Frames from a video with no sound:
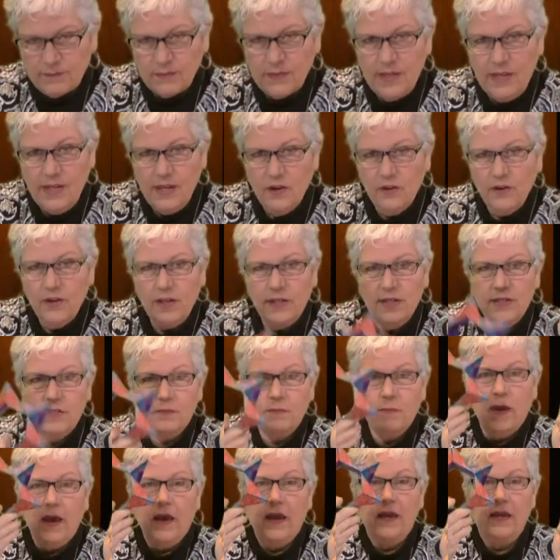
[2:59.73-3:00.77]
Here is
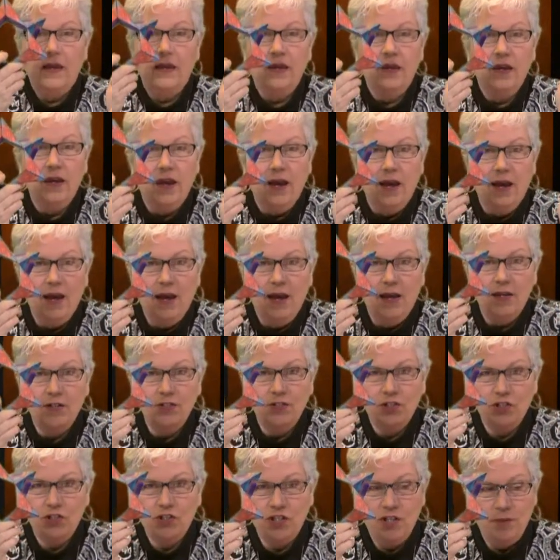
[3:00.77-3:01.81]
my
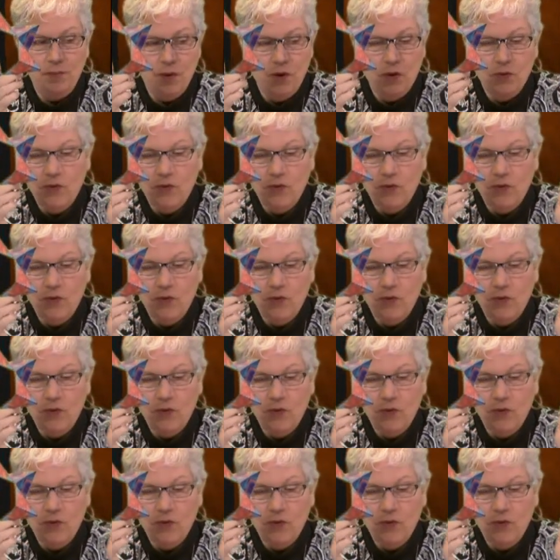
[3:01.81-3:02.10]
Shishibo